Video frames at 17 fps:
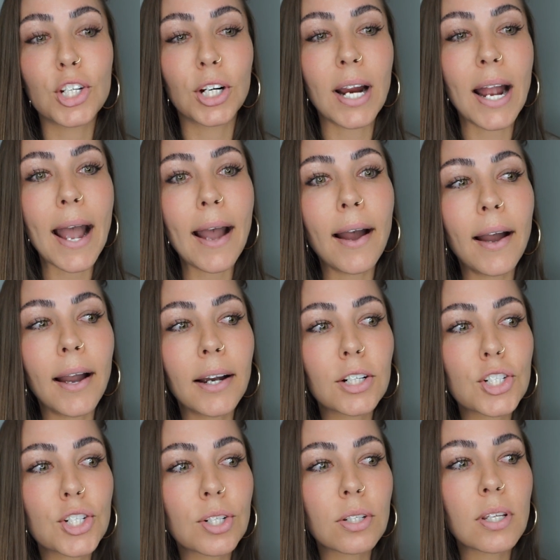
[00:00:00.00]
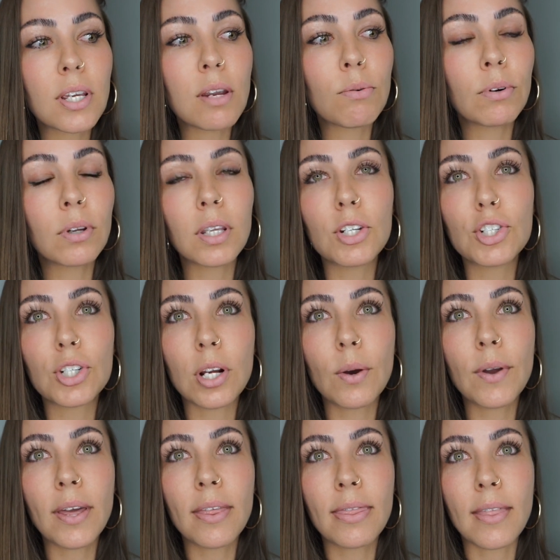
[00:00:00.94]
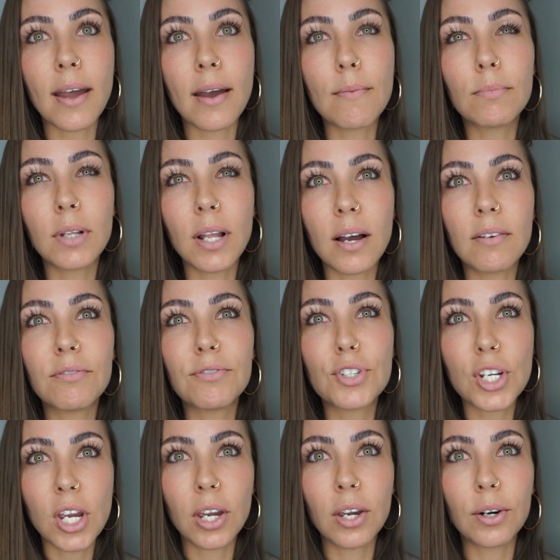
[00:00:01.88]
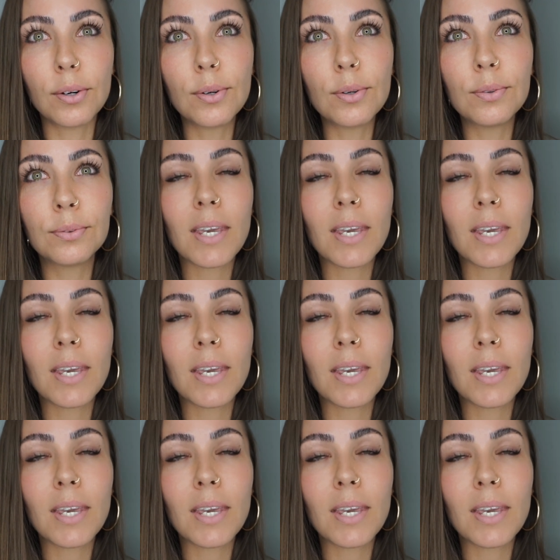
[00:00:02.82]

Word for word: you're actually really showing them love too,